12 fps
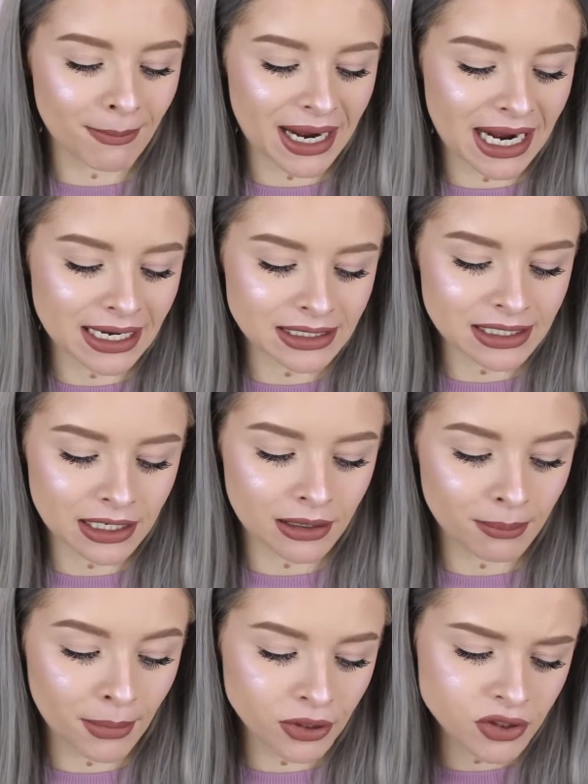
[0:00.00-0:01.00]
matte.
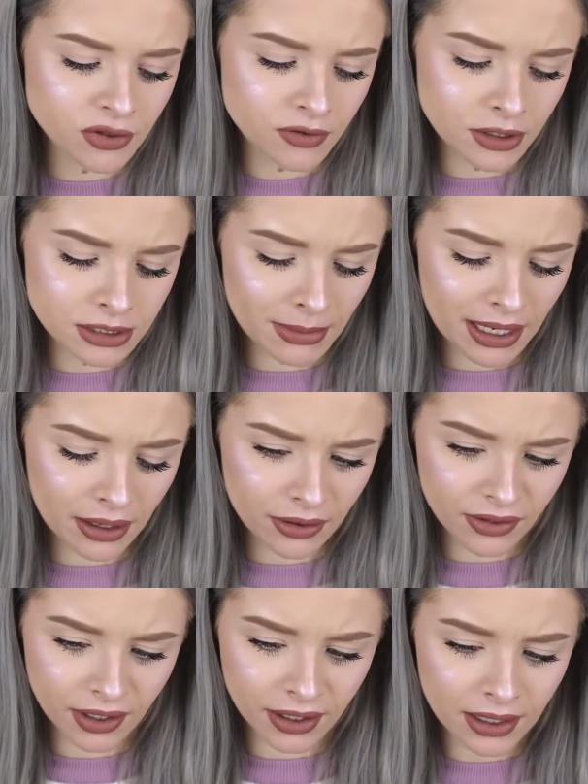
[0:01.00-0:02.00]
Most of these are matte
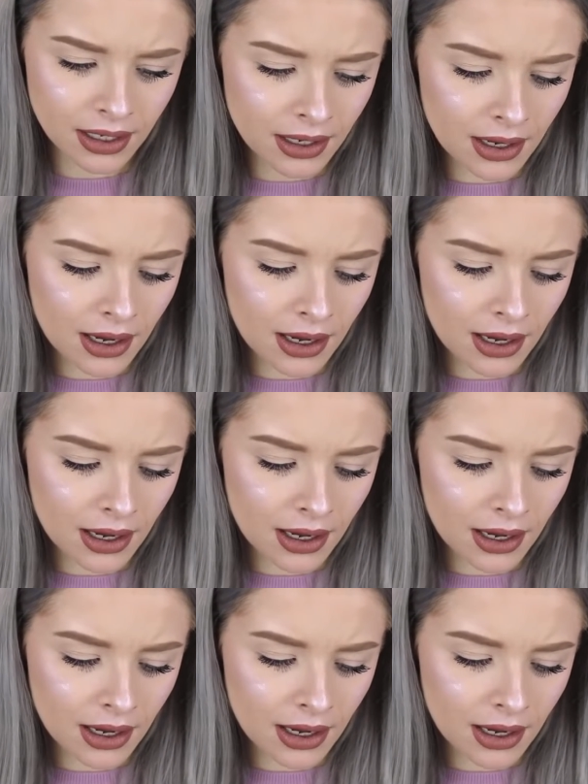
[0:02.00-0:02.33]
I think.